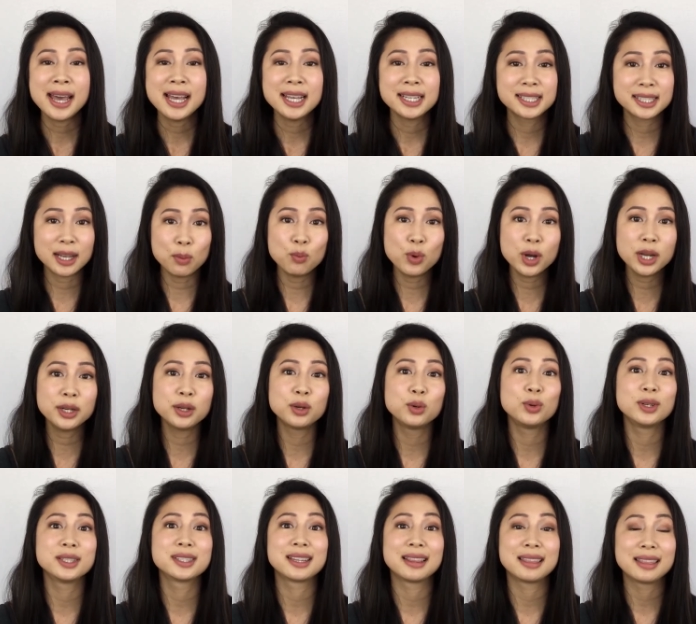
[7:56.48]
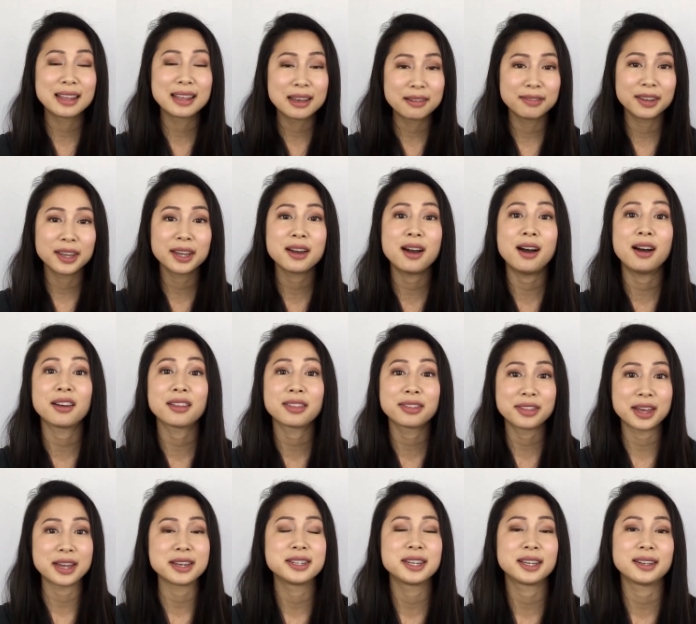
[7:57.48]
someone who is living
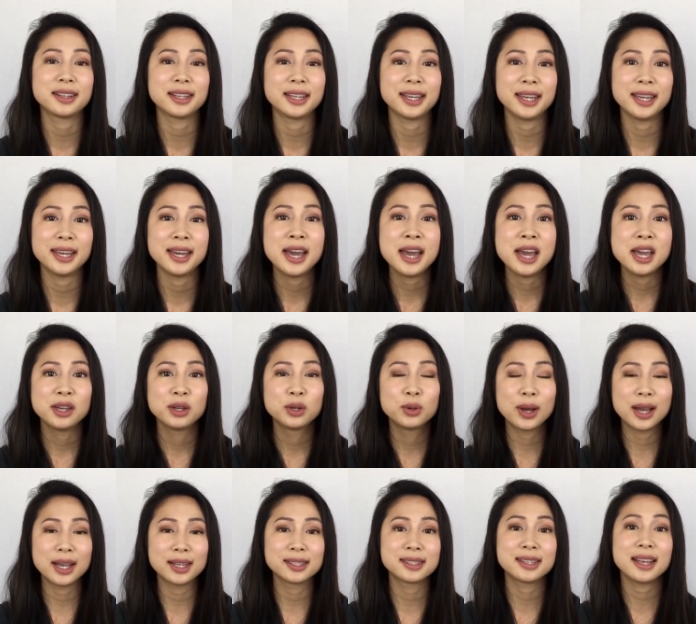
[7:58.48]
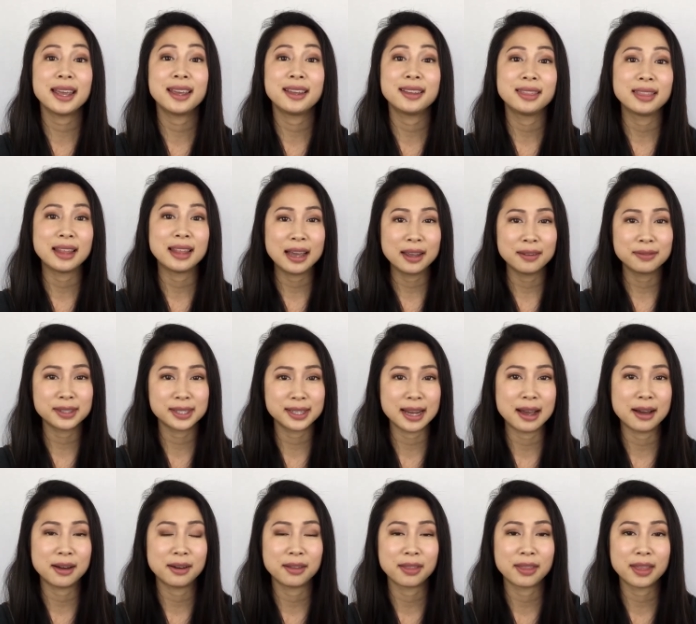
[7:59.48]
authentically, who has a lifestyle